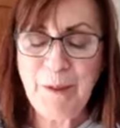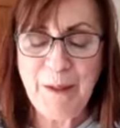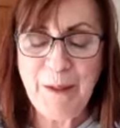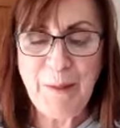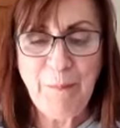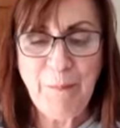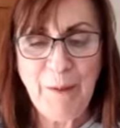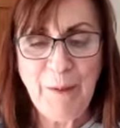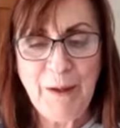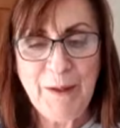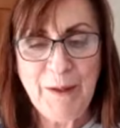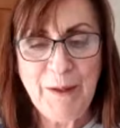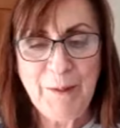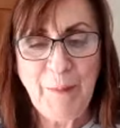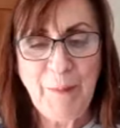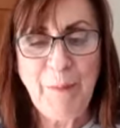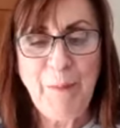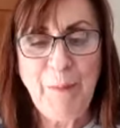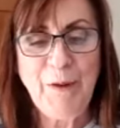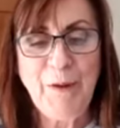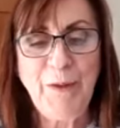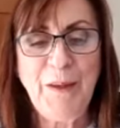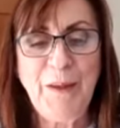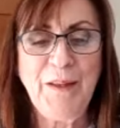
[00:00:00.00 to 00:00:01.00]
must be. But
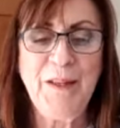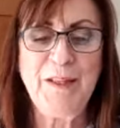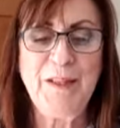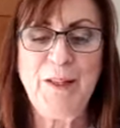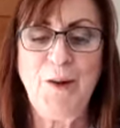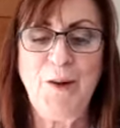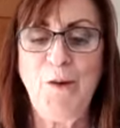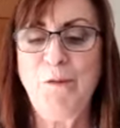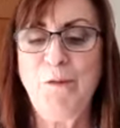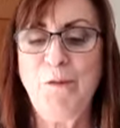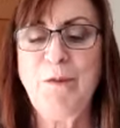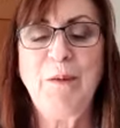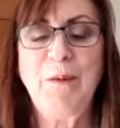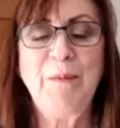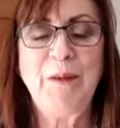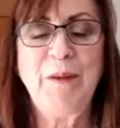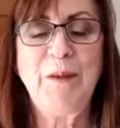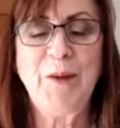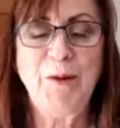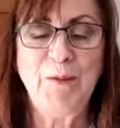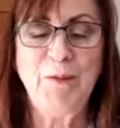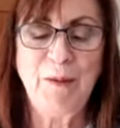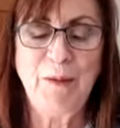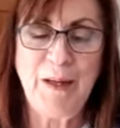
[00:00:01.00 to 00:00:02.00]
I think there's a lot of women
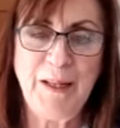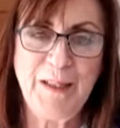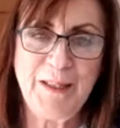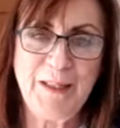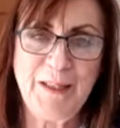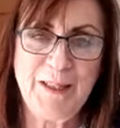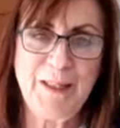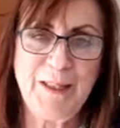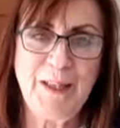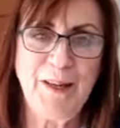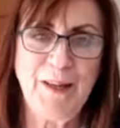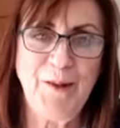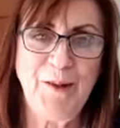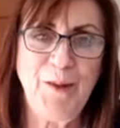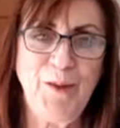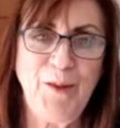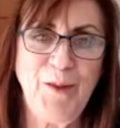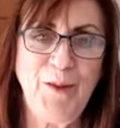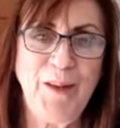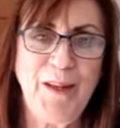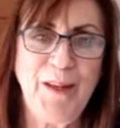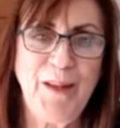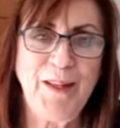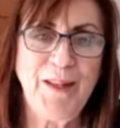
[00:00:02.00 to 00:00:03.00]
who relate to that, who
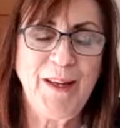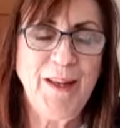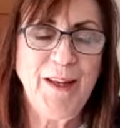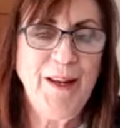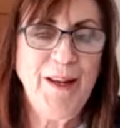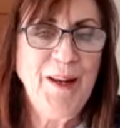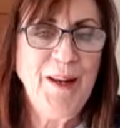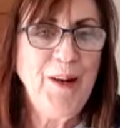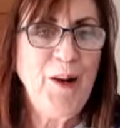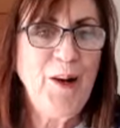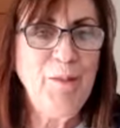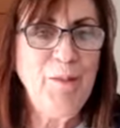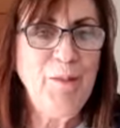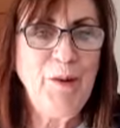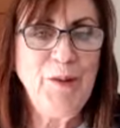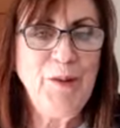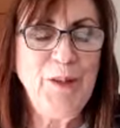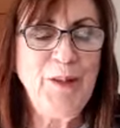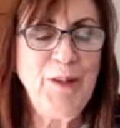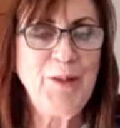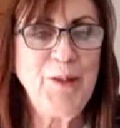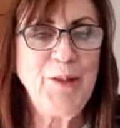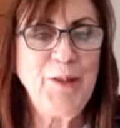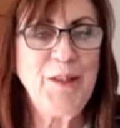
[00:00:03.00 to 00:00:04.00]
think, I'm
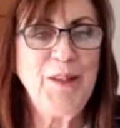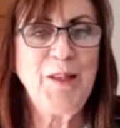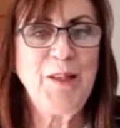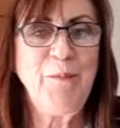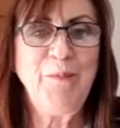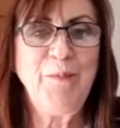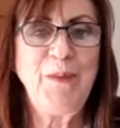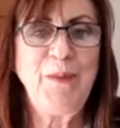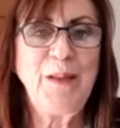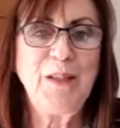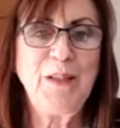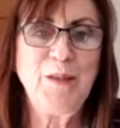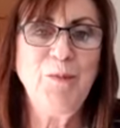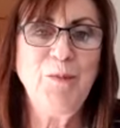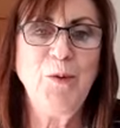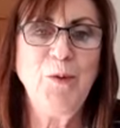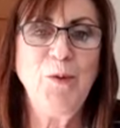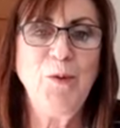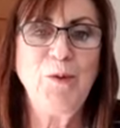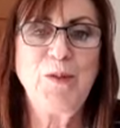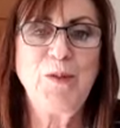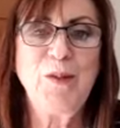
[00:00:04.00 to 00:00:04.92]
only doing something small.